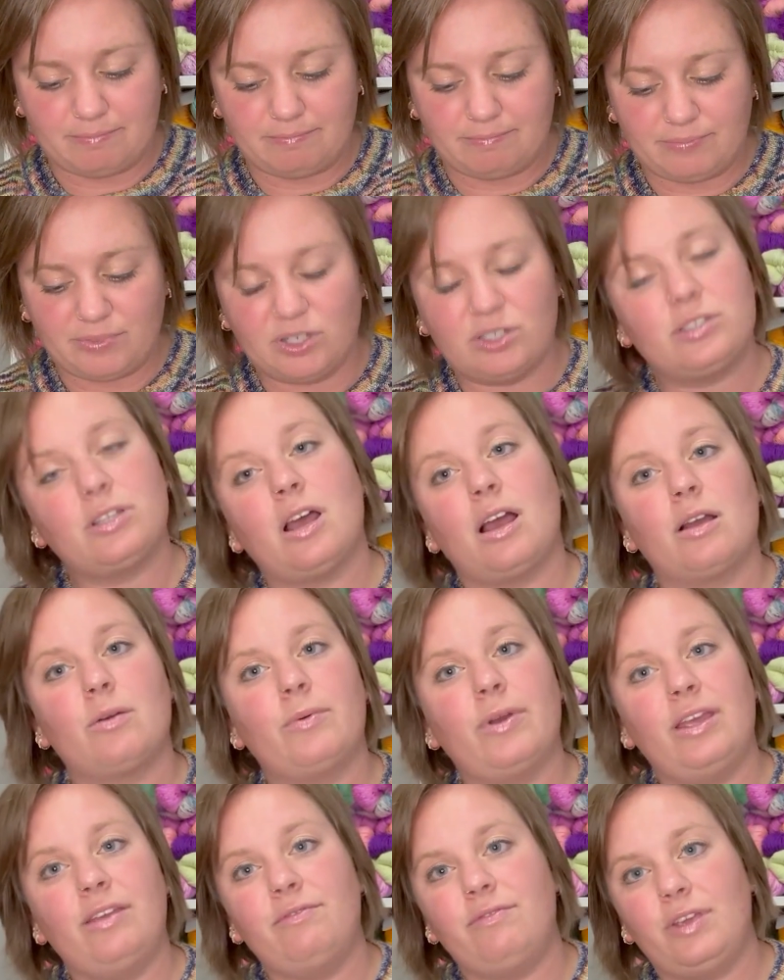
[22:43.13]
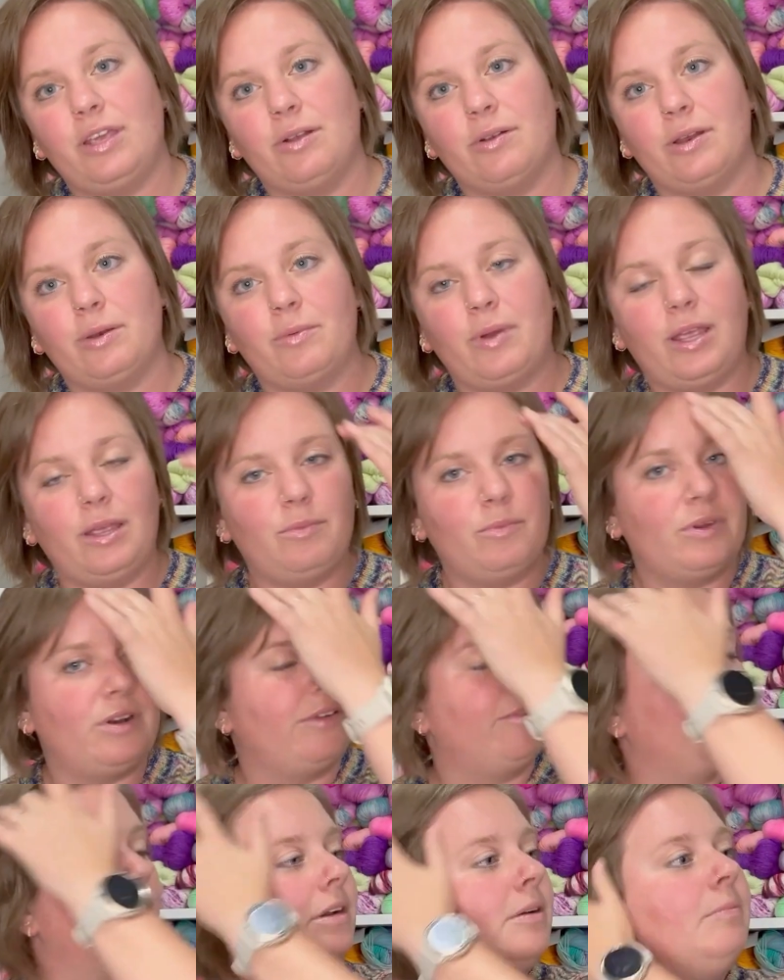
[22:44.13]
Or sock weight, fingering weight,
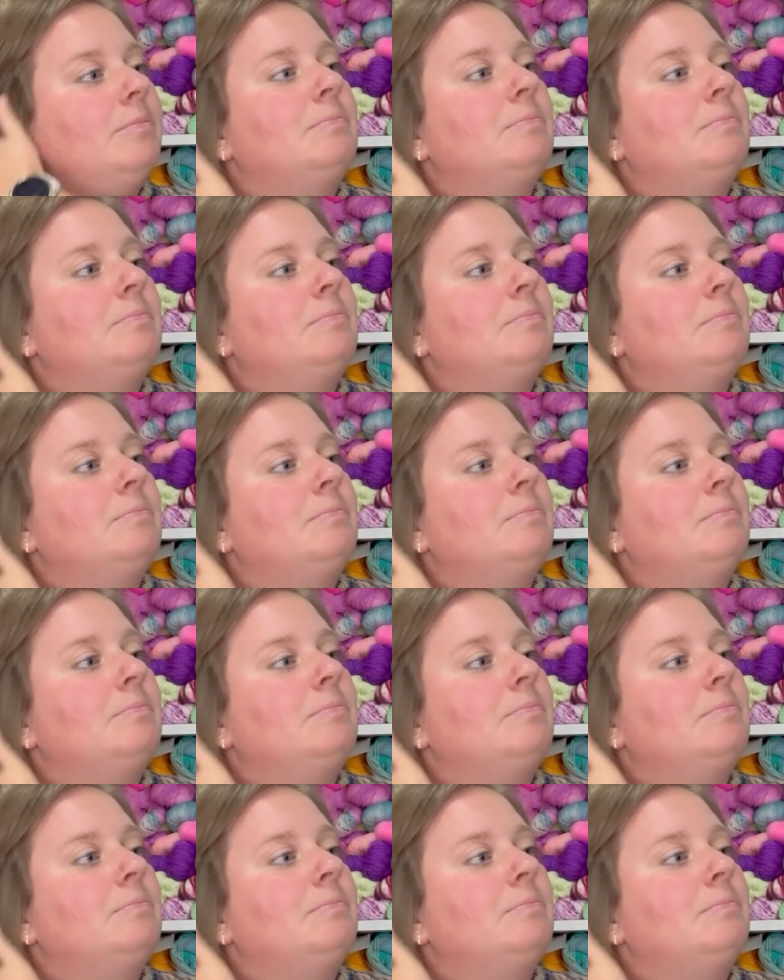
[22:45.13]
whatever.